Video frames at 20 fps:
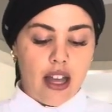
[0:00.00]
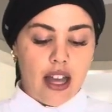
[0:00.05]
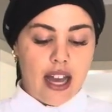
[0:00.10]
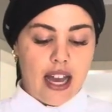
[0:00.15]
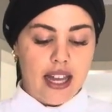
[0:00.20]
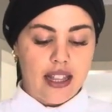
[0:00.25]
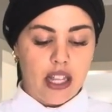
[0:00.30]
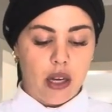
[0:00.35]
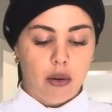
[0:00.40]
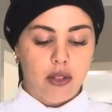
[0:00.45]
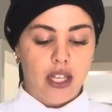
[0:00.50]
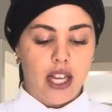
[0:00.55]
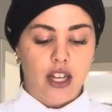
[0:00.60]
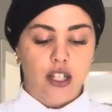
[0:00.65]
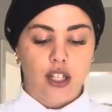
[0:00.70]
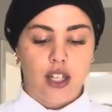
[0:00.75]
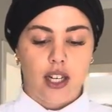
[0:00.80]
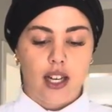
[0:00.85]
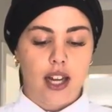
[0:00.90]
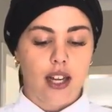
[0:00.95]
and that was
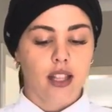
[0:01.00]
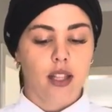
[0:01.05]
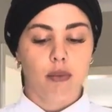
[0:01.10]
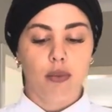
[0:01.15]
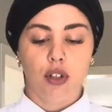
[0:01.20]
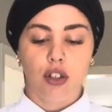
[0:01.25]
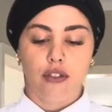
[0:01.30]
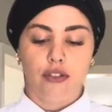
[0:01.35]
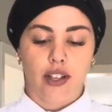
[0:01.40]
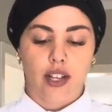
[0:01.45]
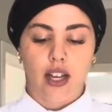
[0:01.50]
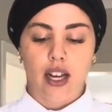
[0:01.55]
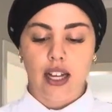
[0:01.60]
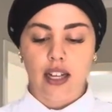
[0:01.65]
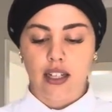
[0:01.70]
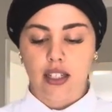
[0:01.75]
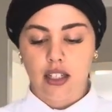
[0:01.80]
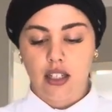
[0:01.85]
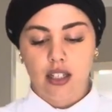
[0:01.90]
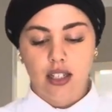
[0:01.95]
actually like the perfect
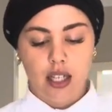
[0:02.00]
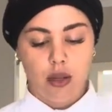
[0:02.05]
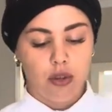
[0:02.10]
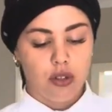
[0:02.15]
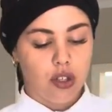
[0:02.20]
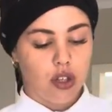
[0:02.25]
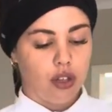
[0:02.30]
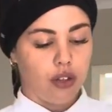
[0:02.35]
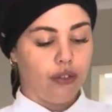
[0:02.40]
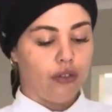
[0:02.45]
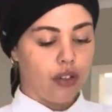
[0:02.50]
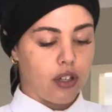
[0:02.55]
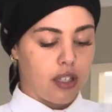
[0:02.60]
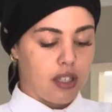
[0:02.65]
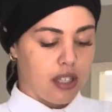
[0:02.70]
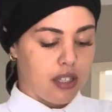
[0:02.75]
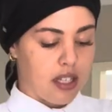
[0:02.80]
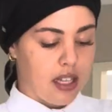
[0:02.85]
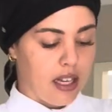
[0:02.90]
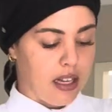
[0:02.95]
colors because they were so
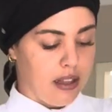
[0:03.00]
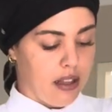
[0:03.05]
versatile.